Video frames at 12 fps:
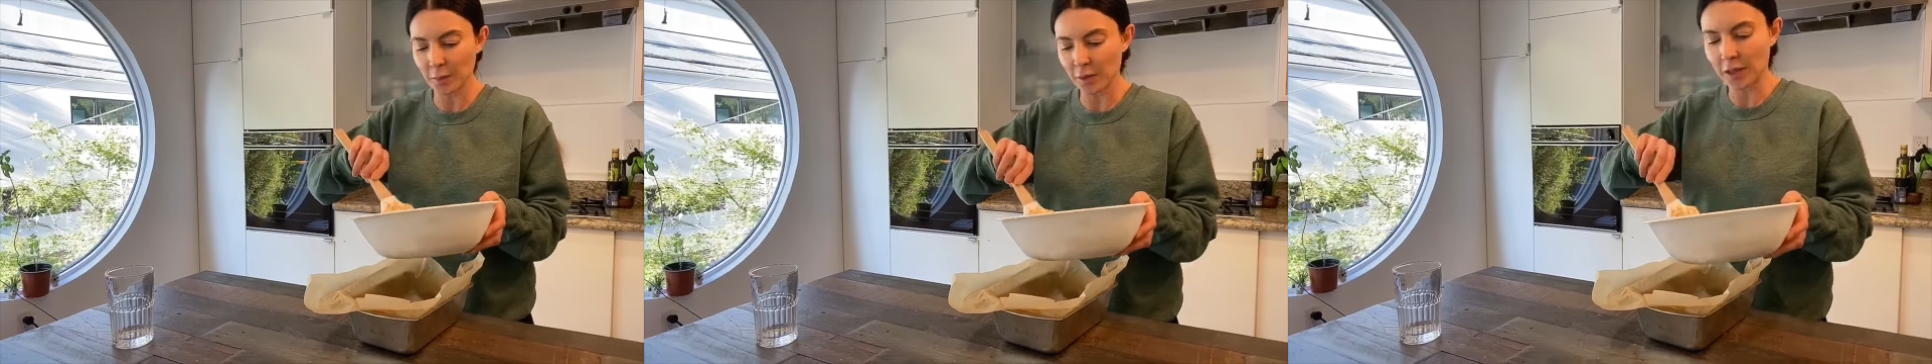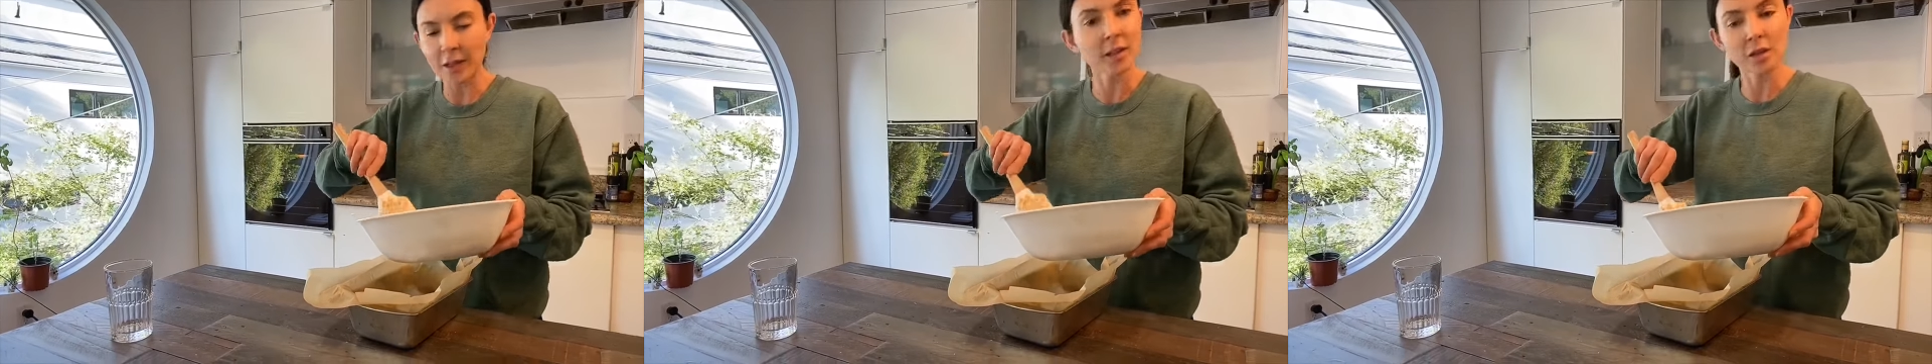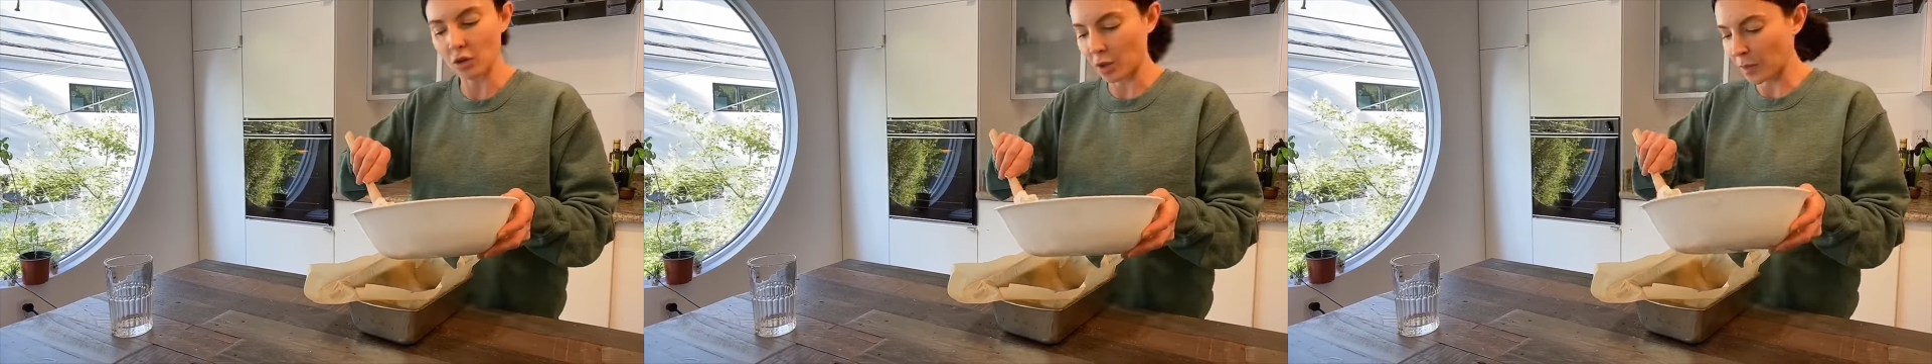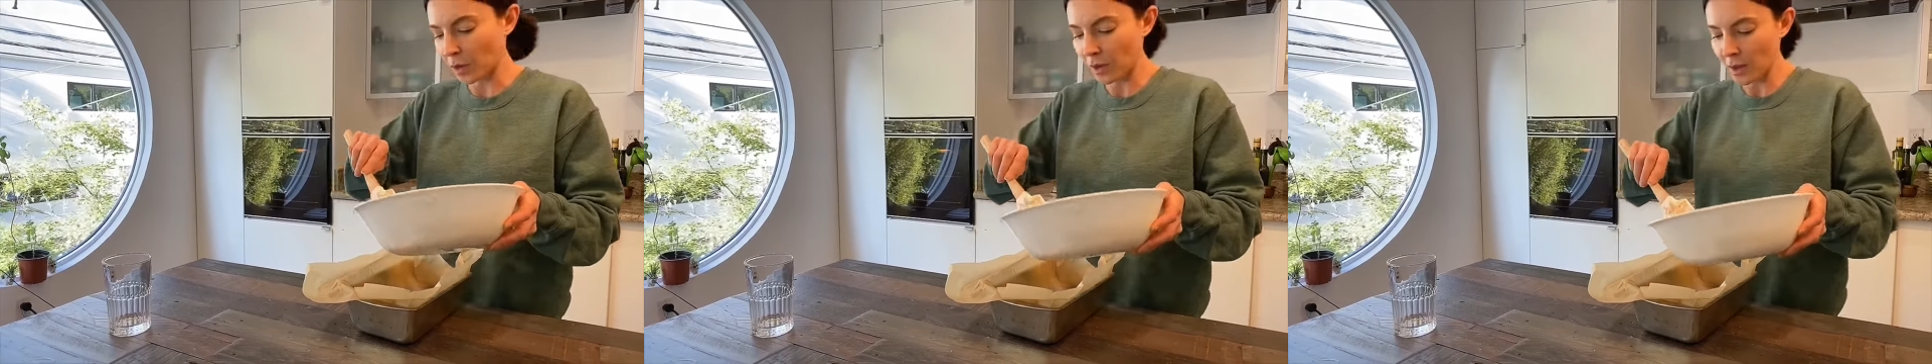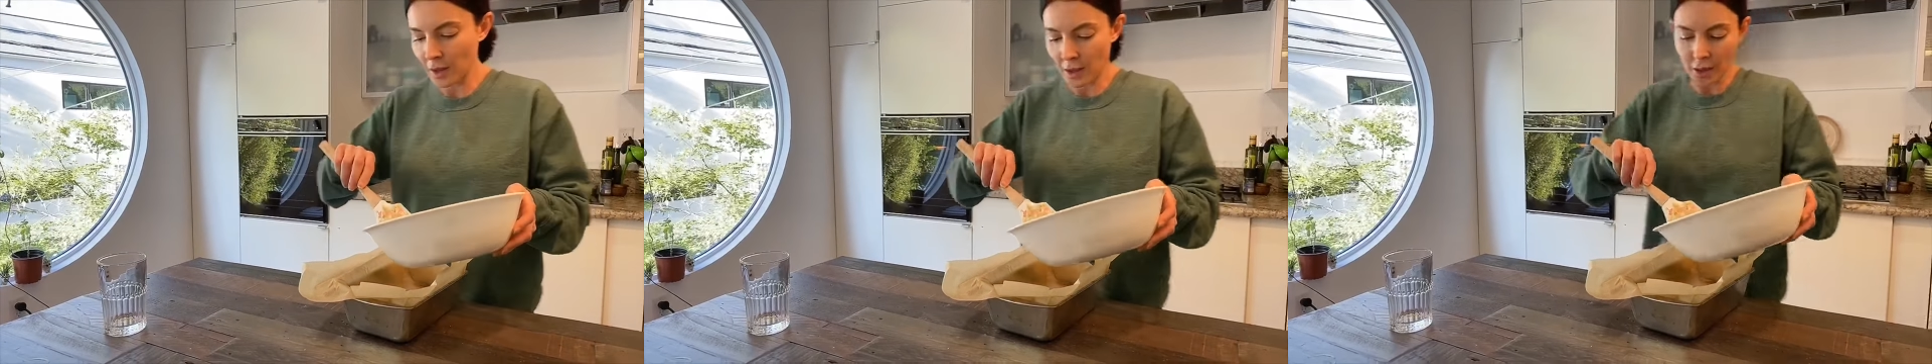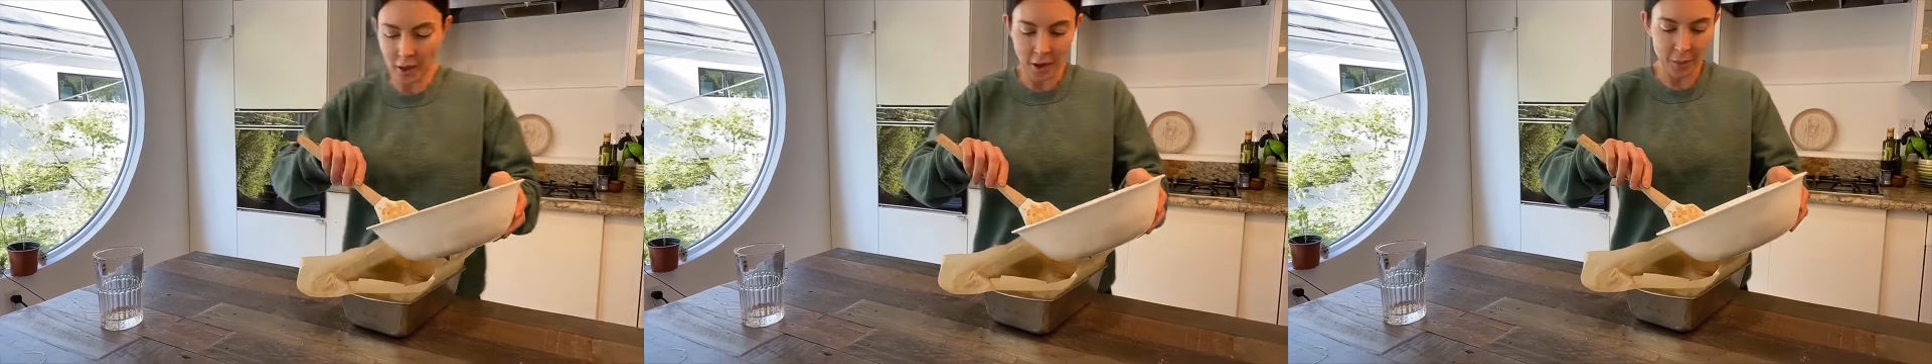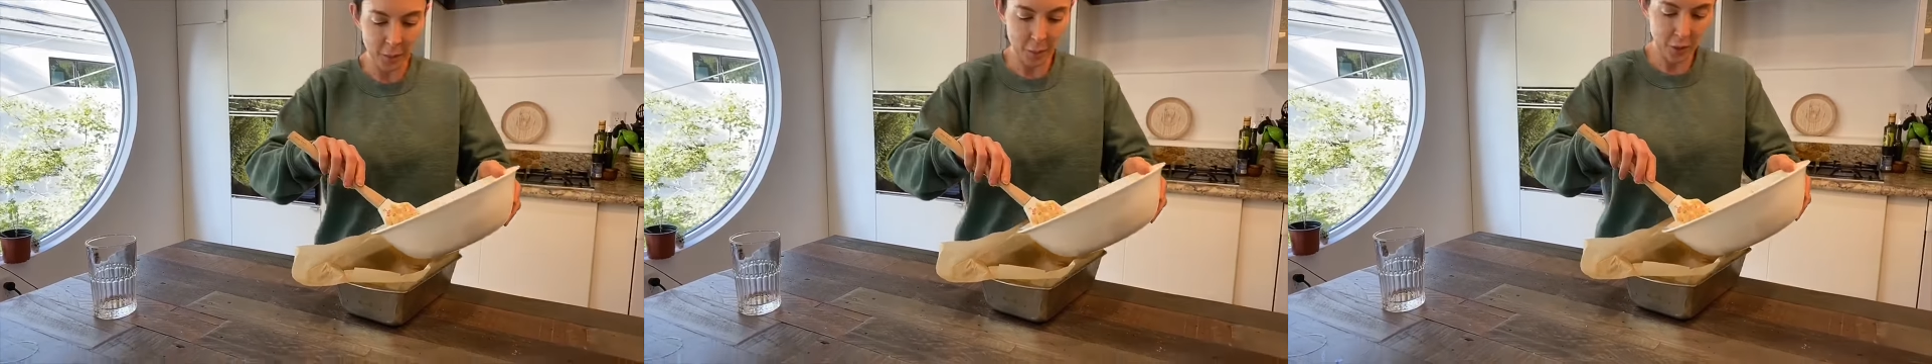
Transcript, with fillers: but that's normal. Um, put